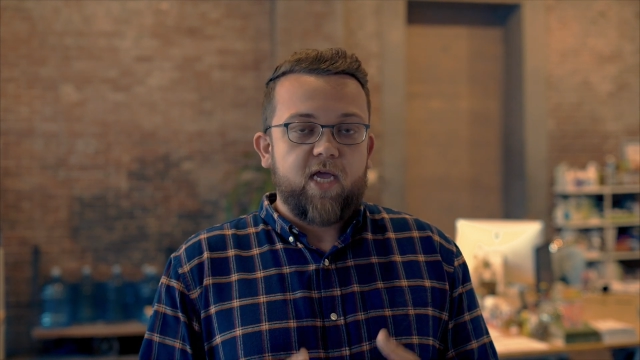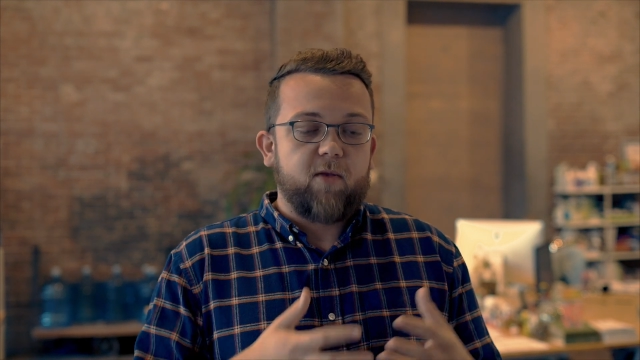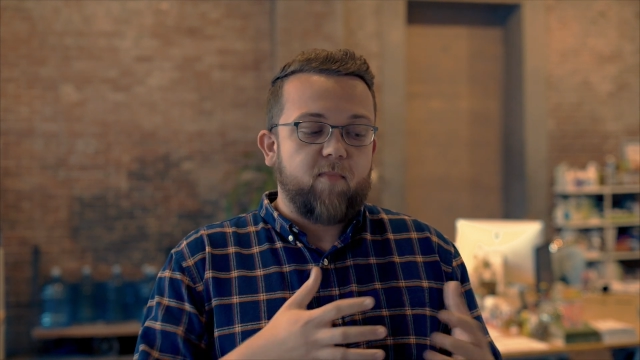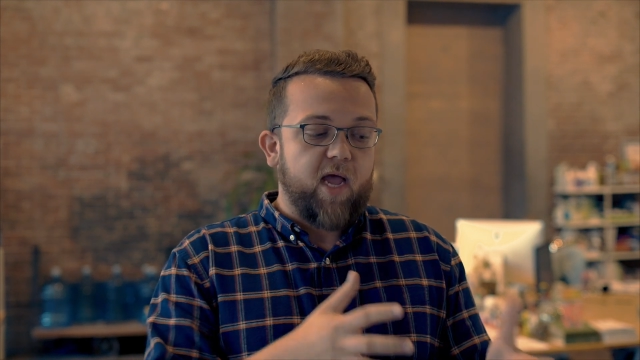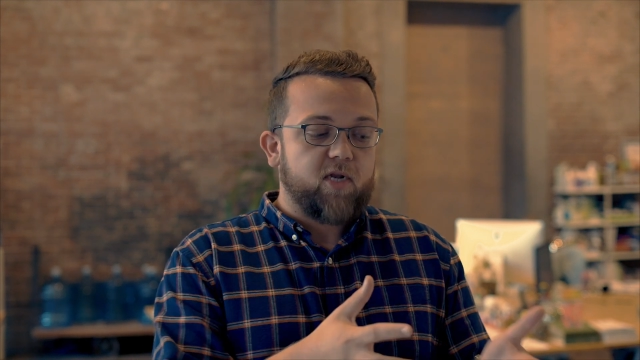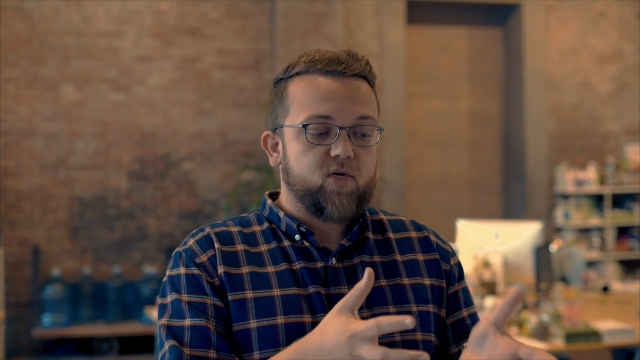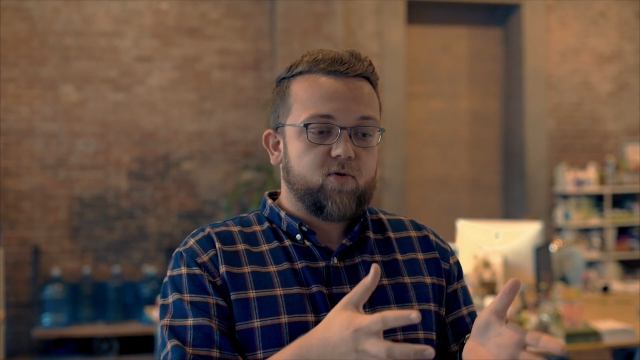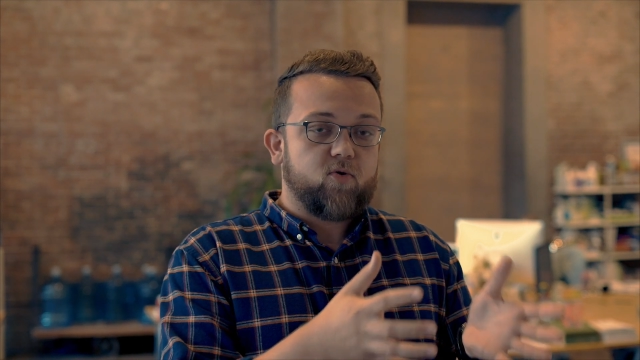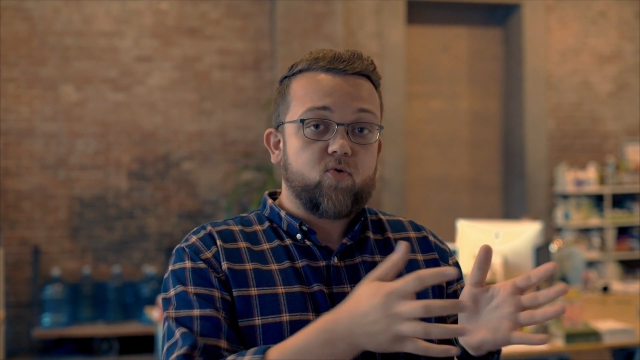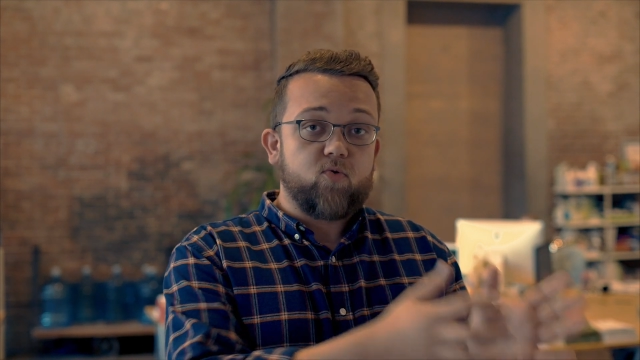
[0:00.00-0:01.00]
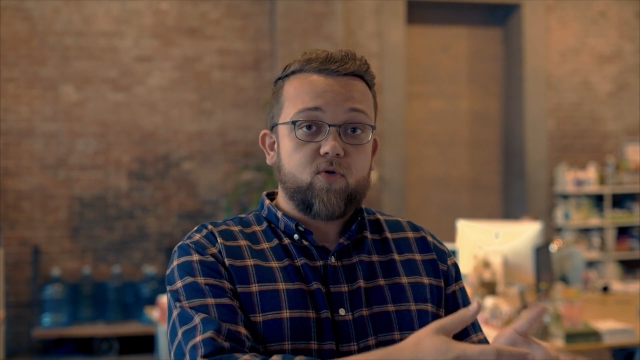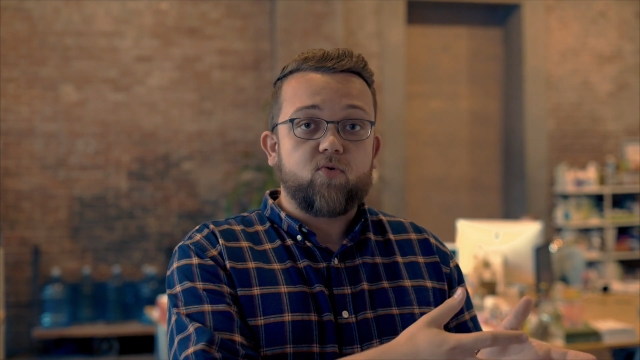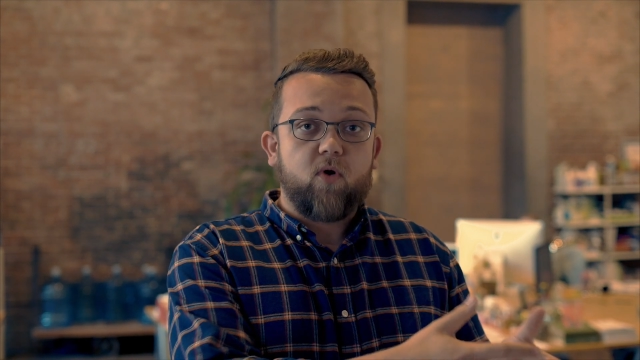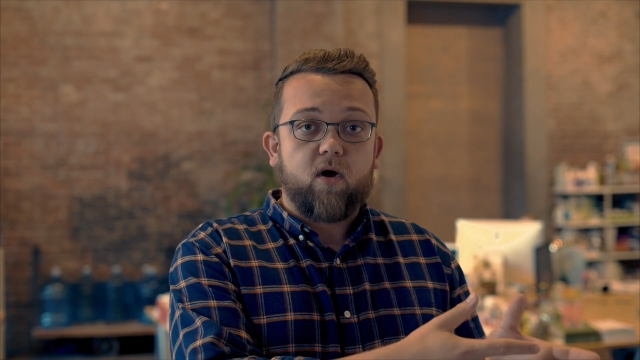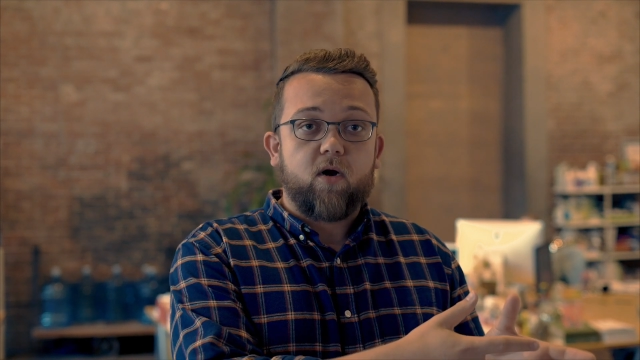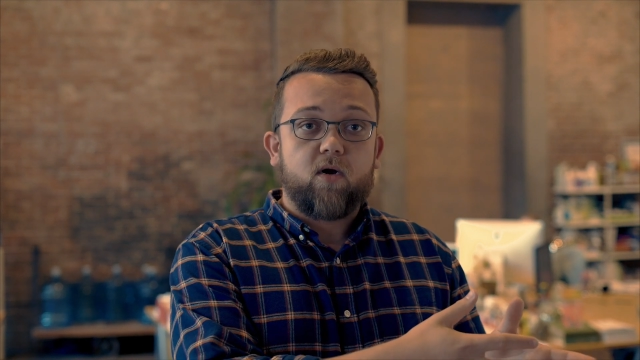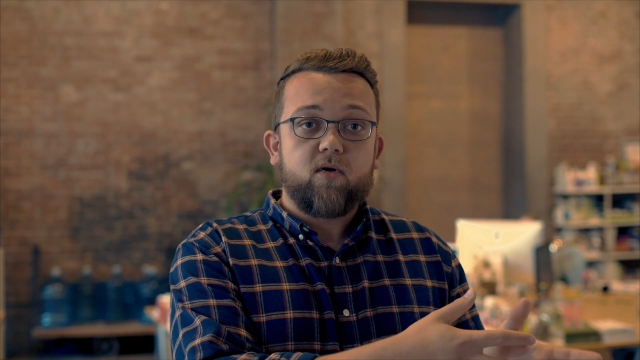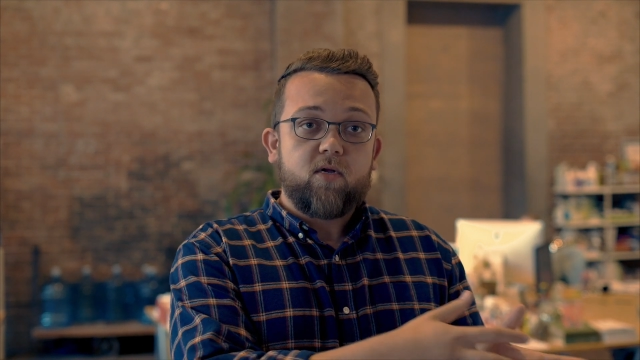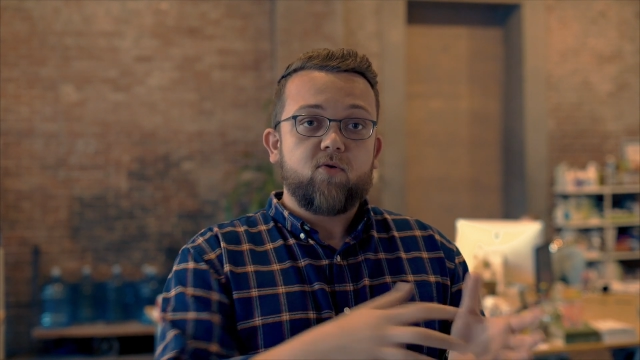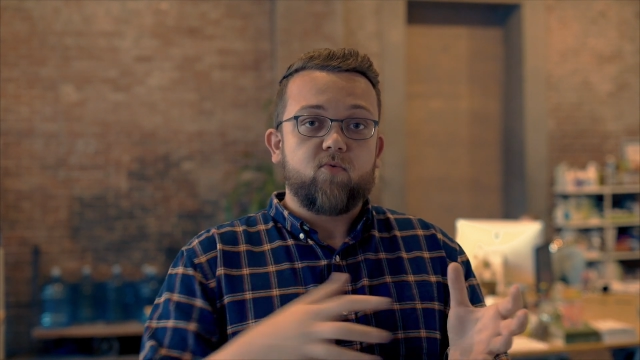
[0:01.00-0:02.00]
and match who you are
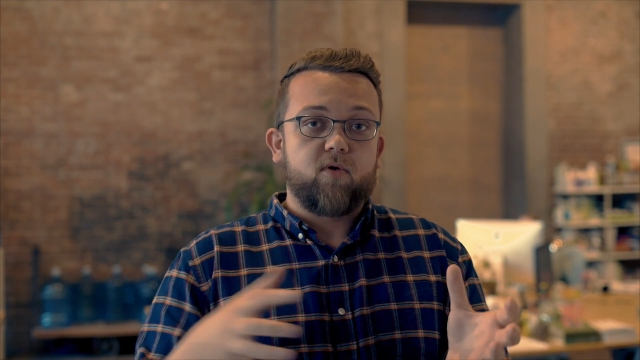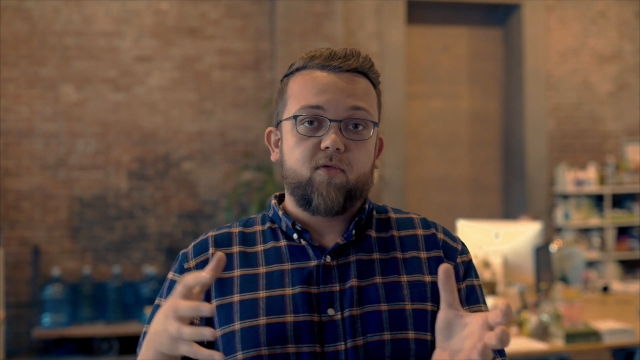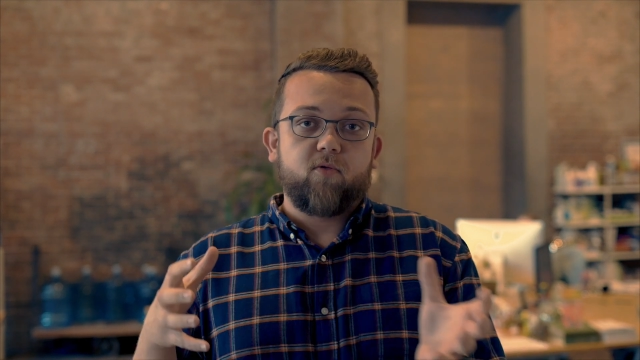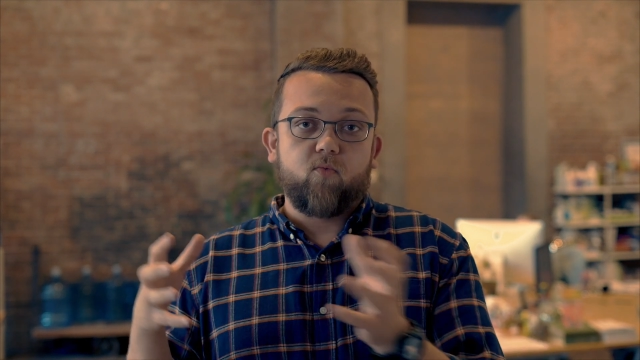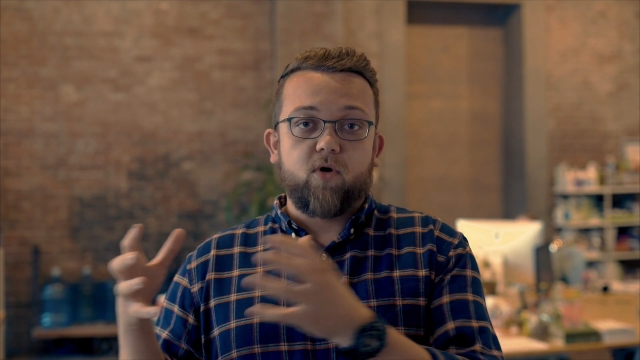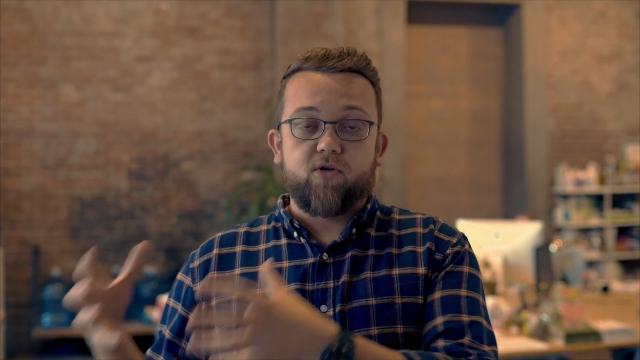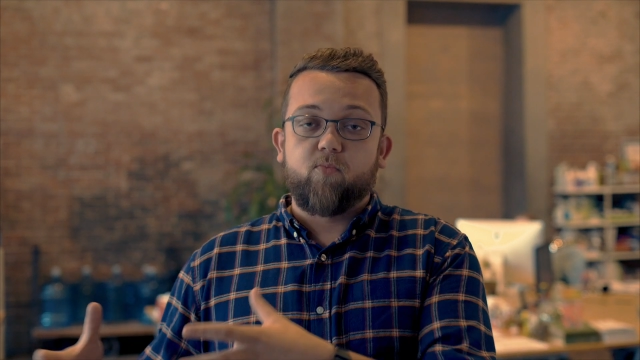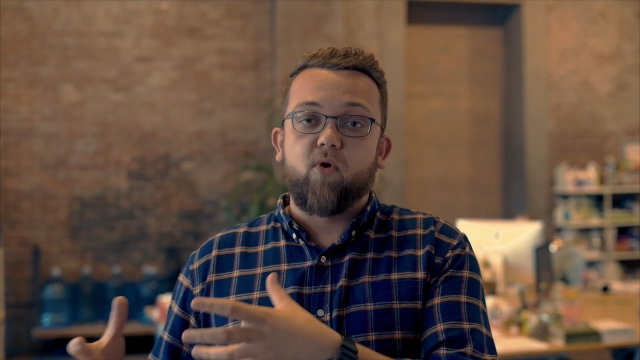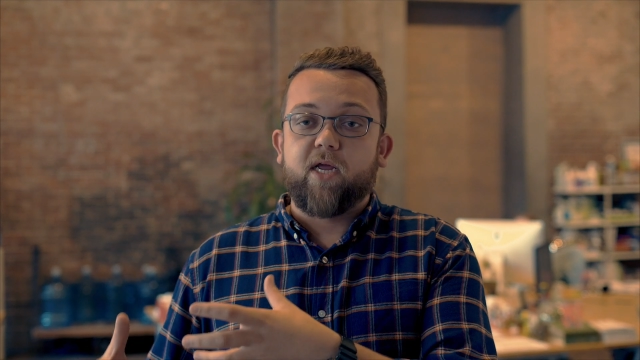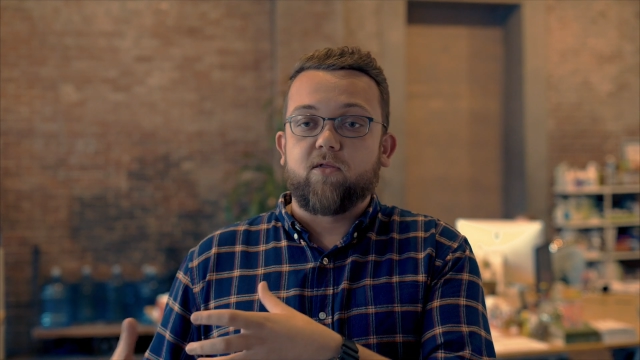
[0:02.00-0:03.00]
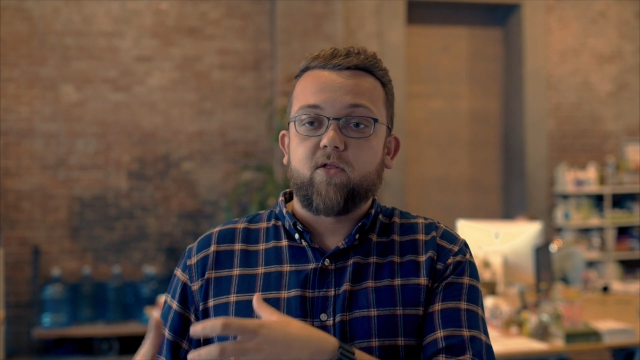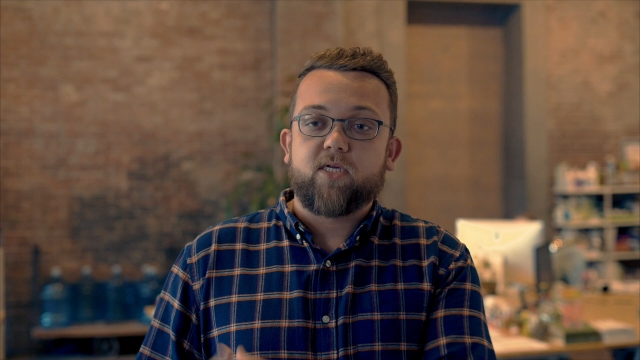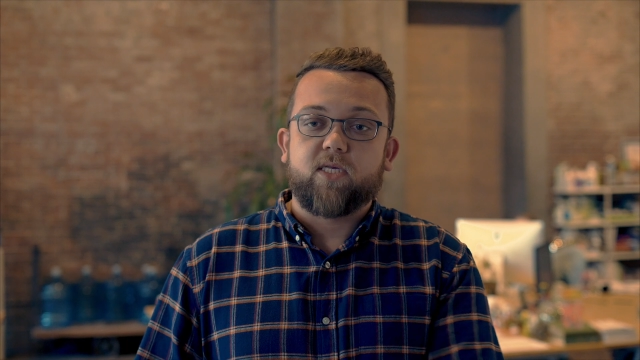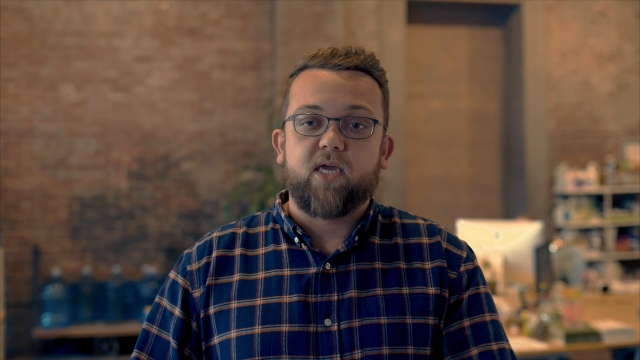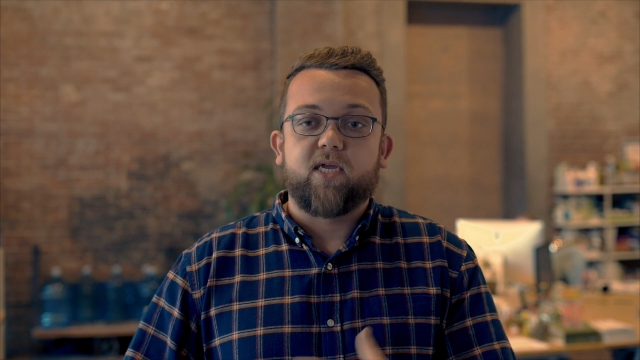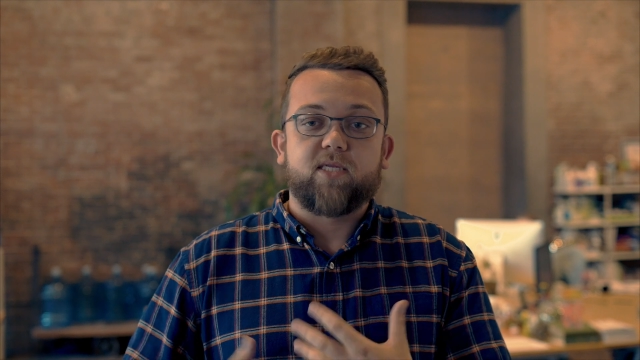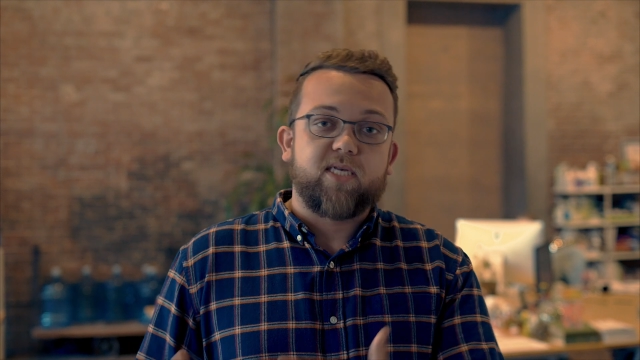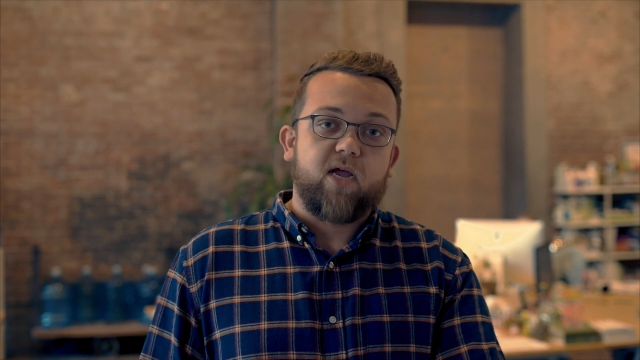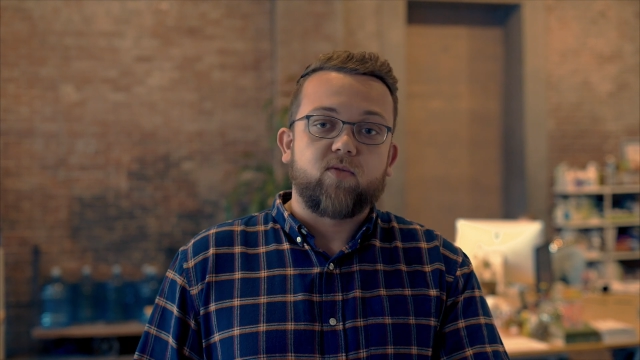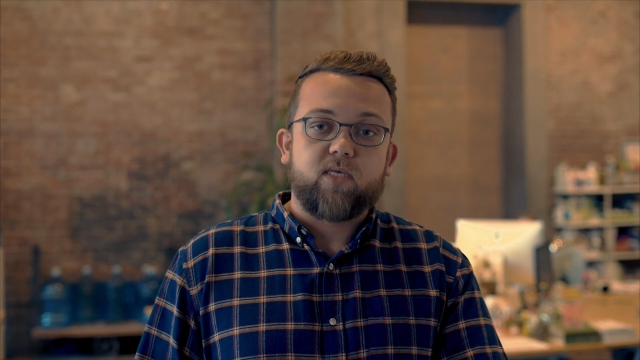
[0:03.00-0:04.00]
with what your brand looks like and
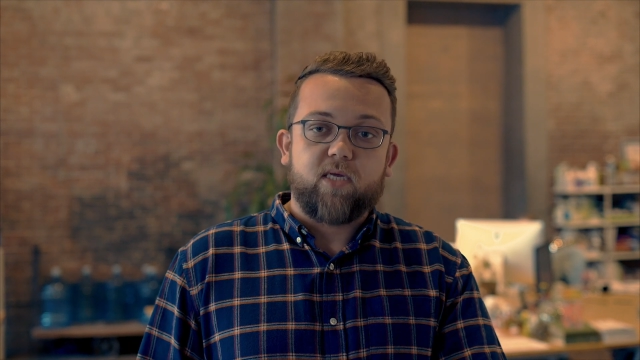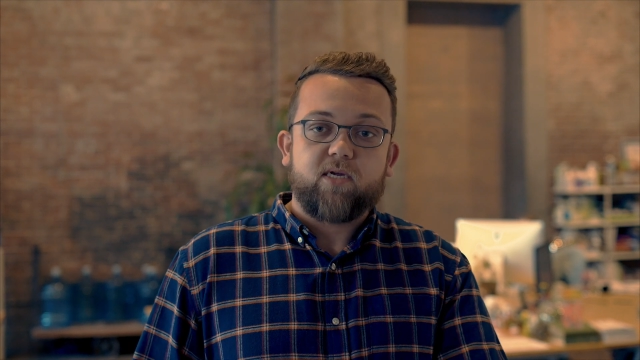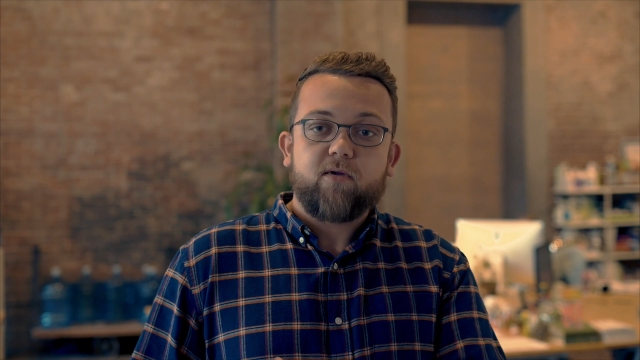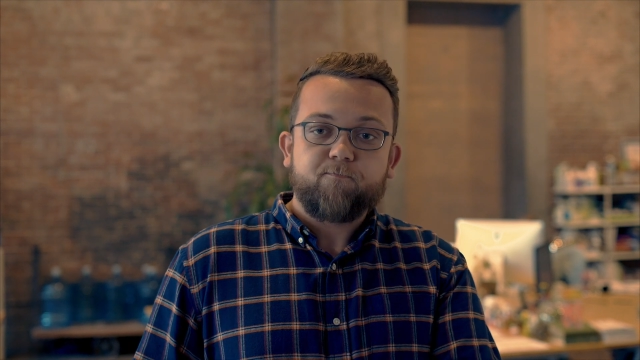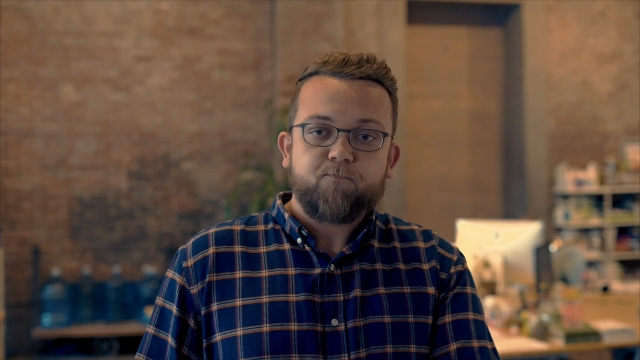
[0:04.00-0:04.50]
sounds like.